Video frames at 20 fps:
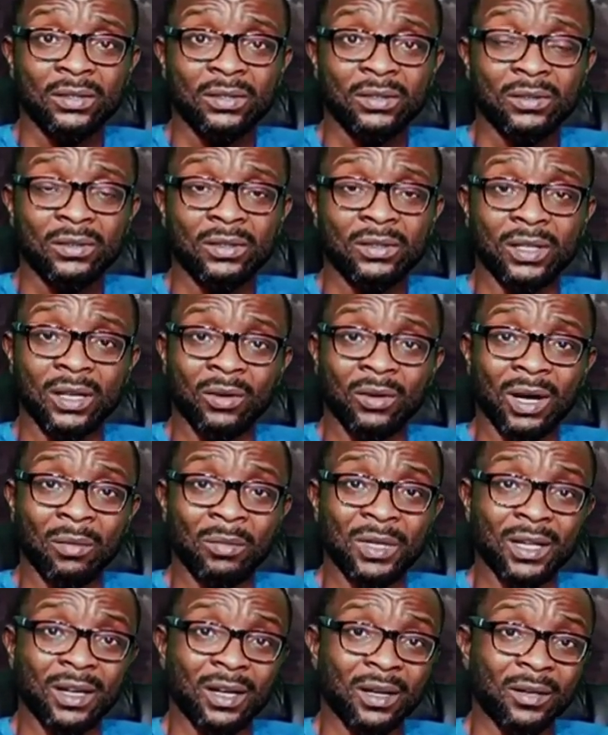You get what I mean
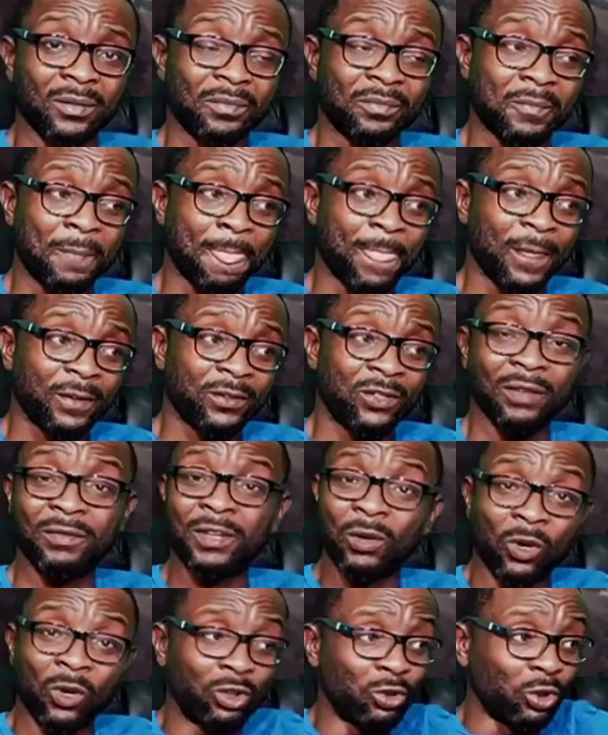now? Say they
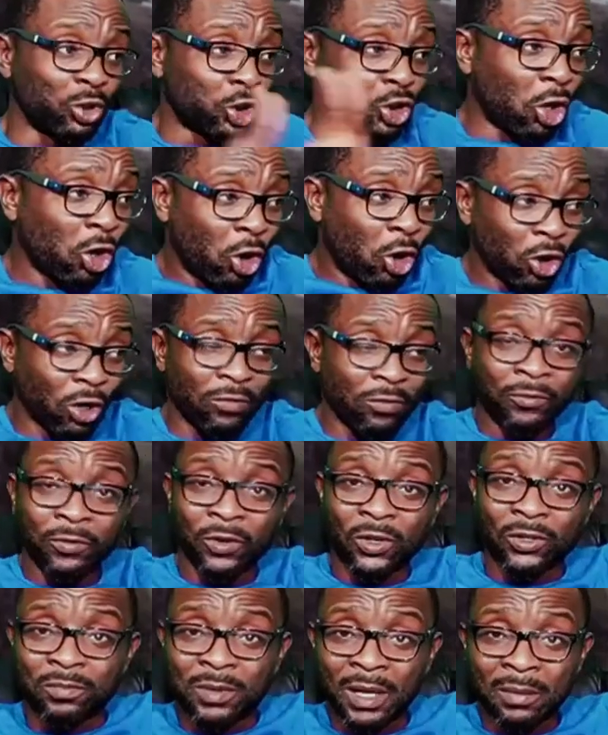want to shock all of us,
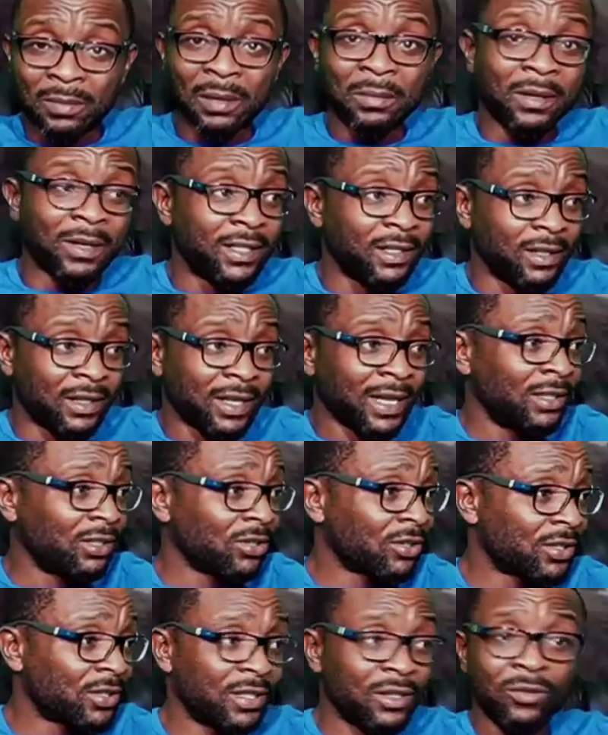blah, blah, blah. They can
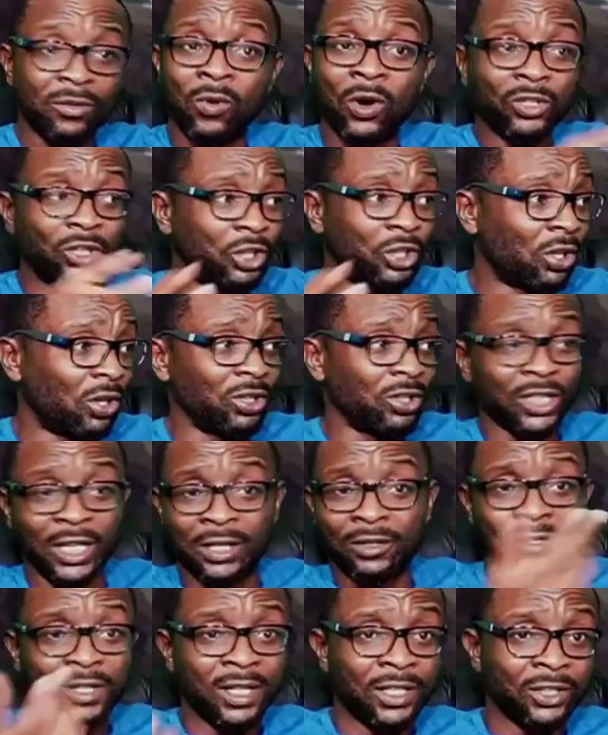just say one judge,
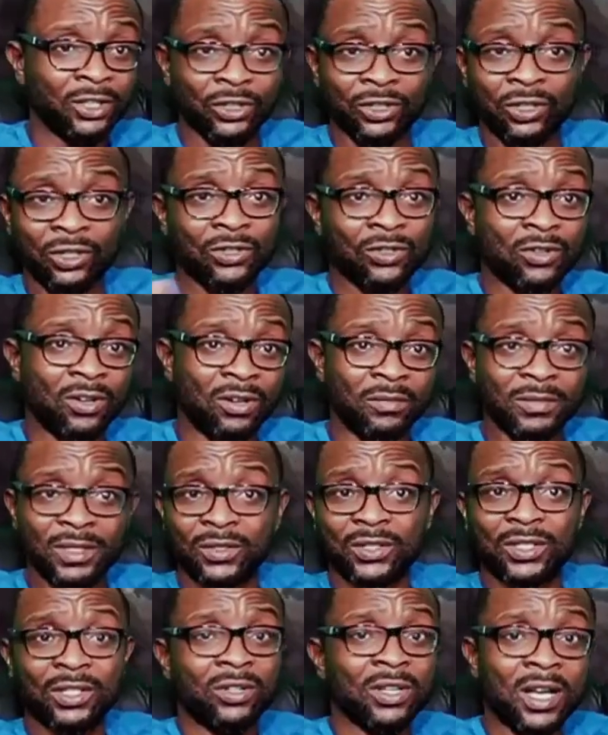another judge just come. They'll
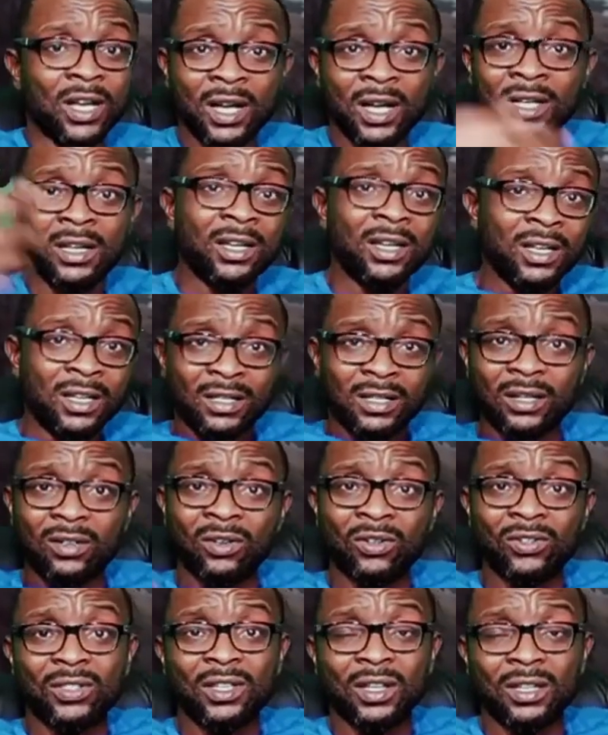say, oh yeah, they don't
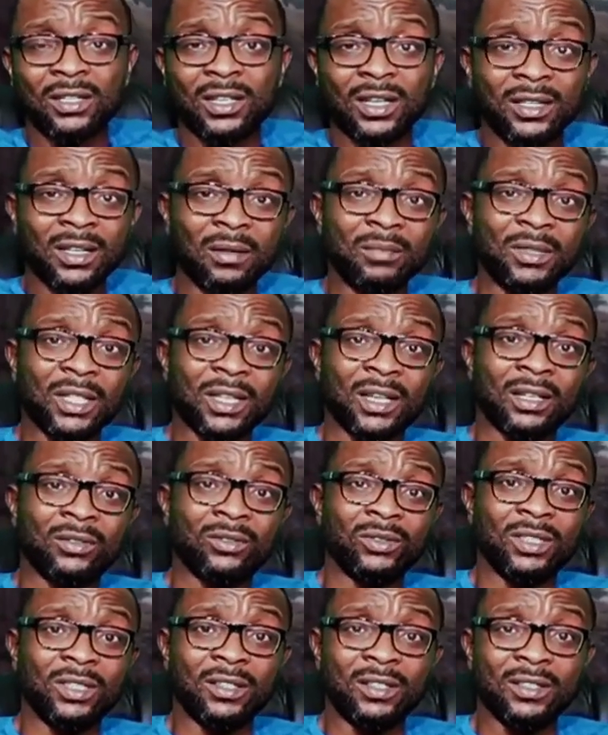send Nnamdi Kanu
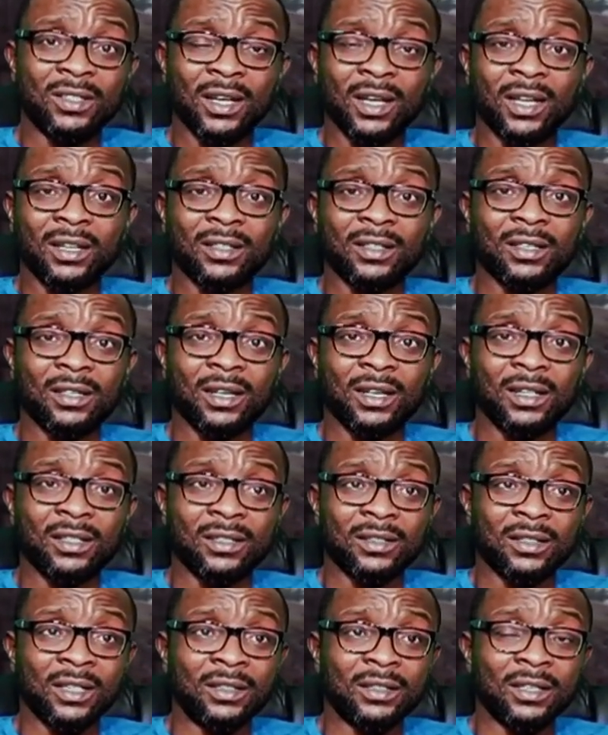this
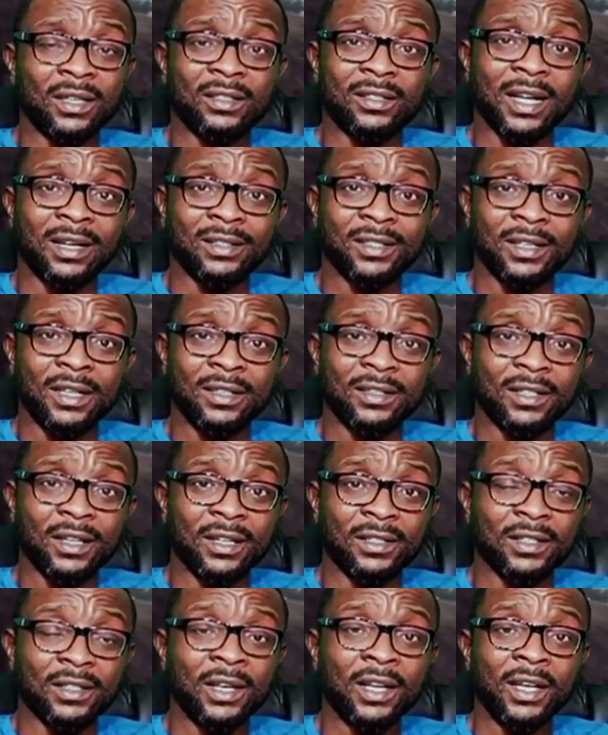sentence, that
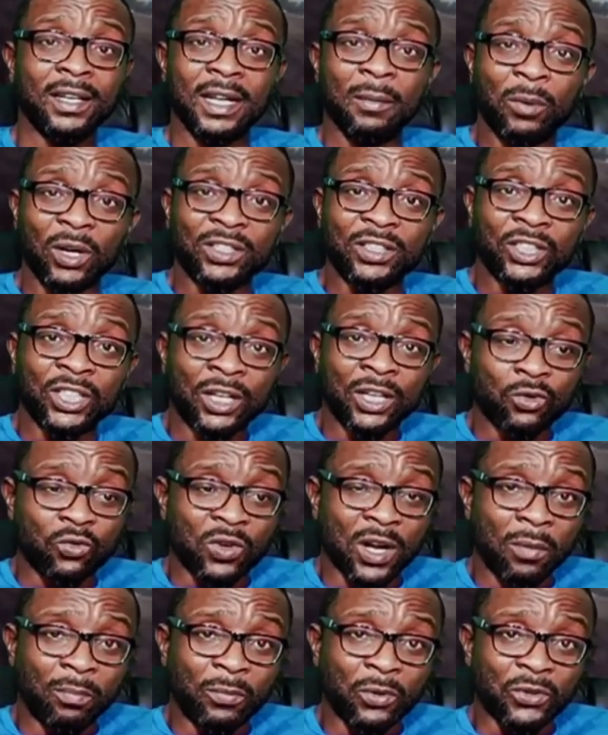sentence. Then politicians will now
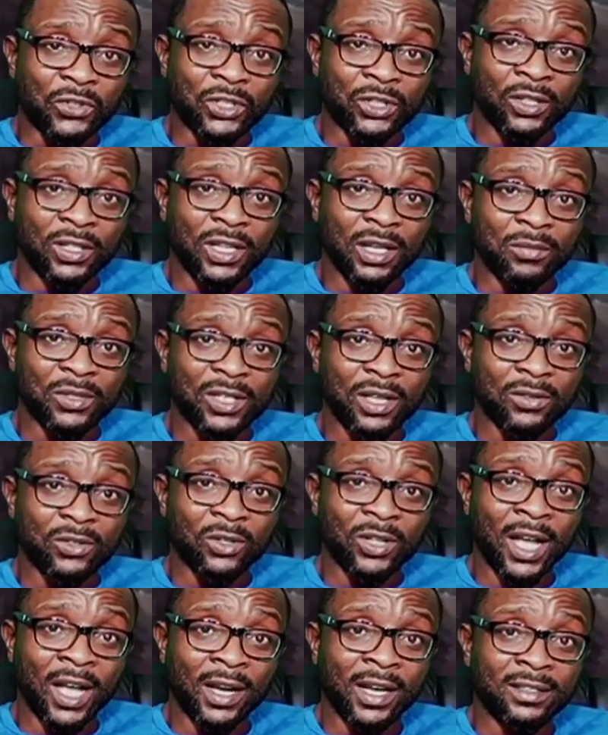position themselves. Oh
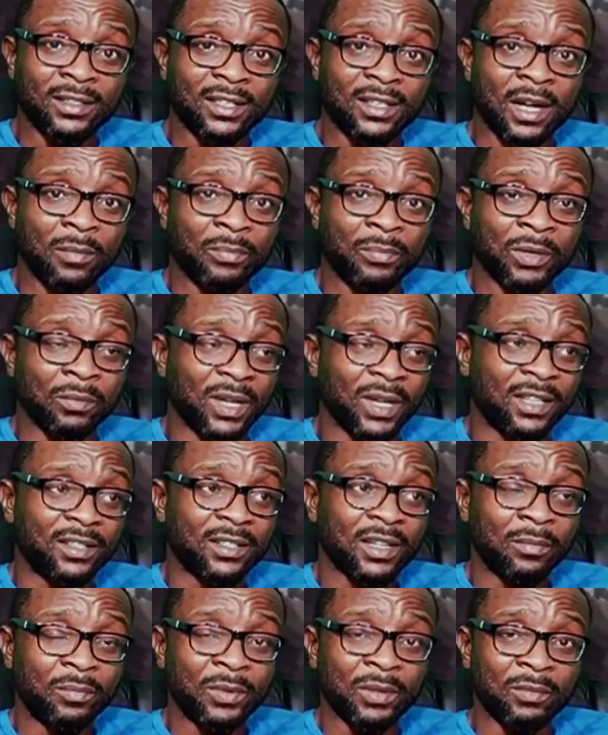yeah, let's help him, let's
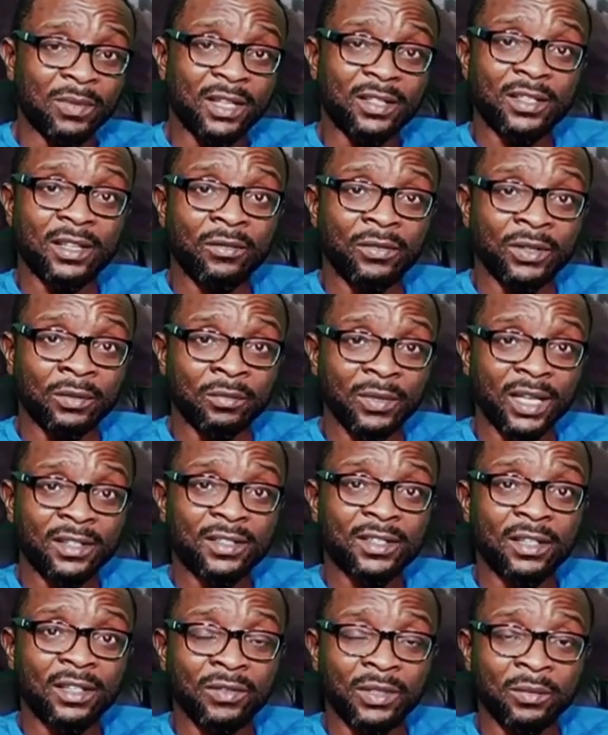help him, let's save him,
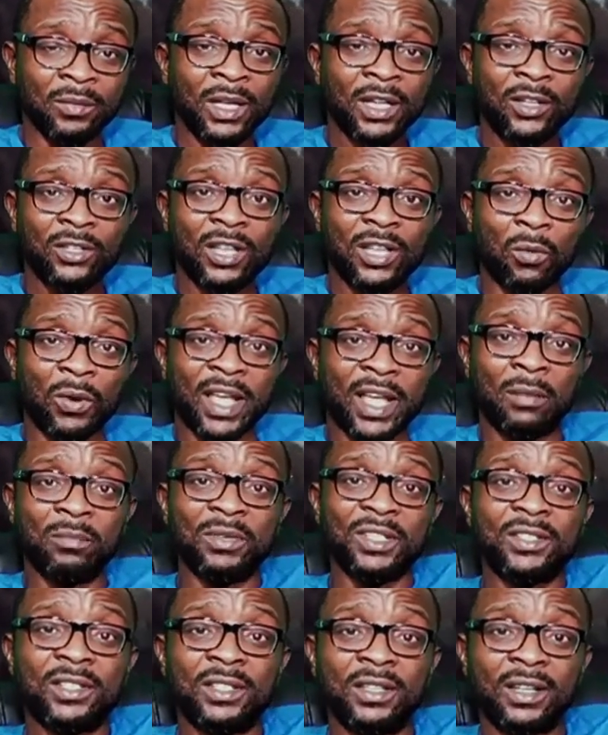so that we can be
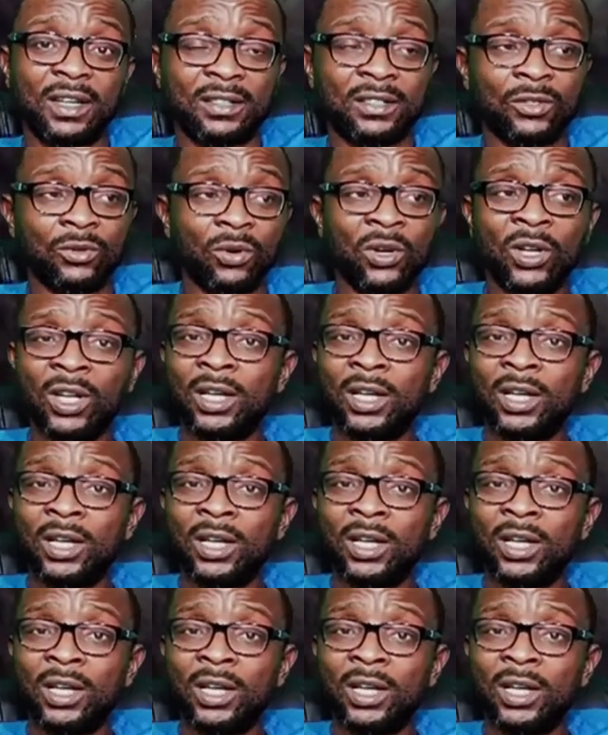seen as hero.